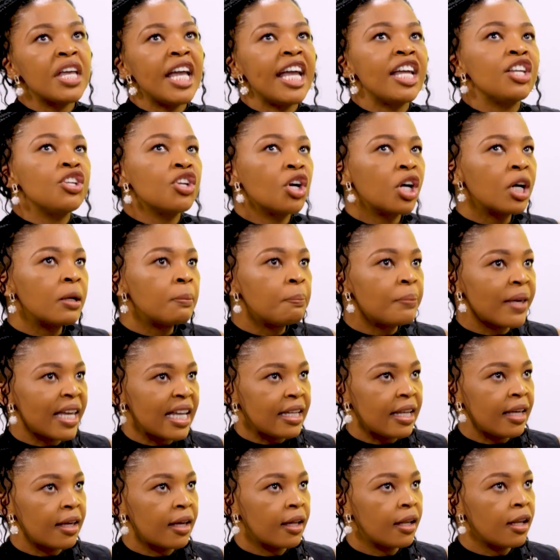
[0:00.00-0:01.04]
In your
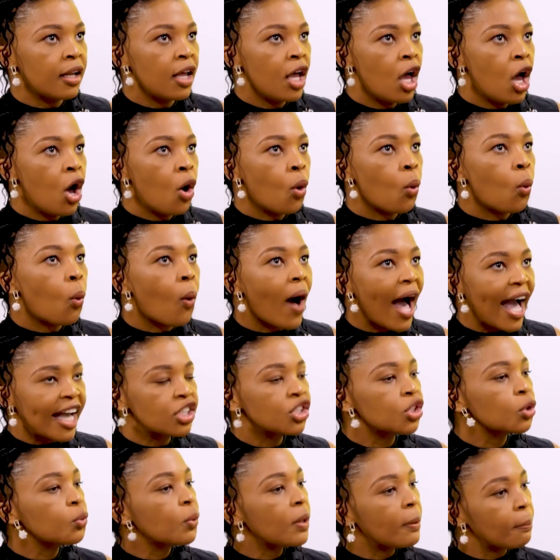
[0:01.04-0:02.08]
opinion, why
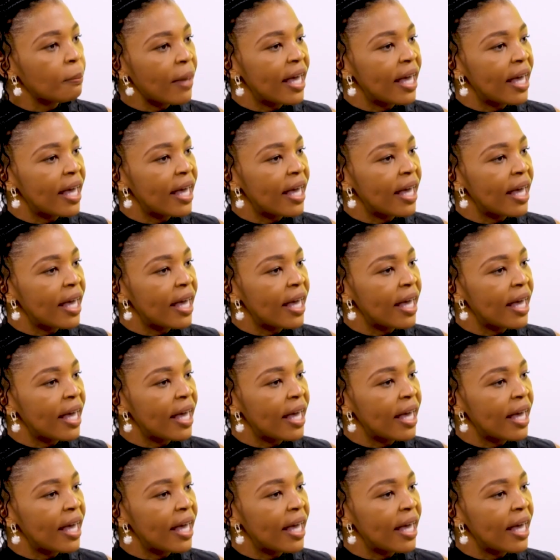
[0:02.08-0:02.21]
should we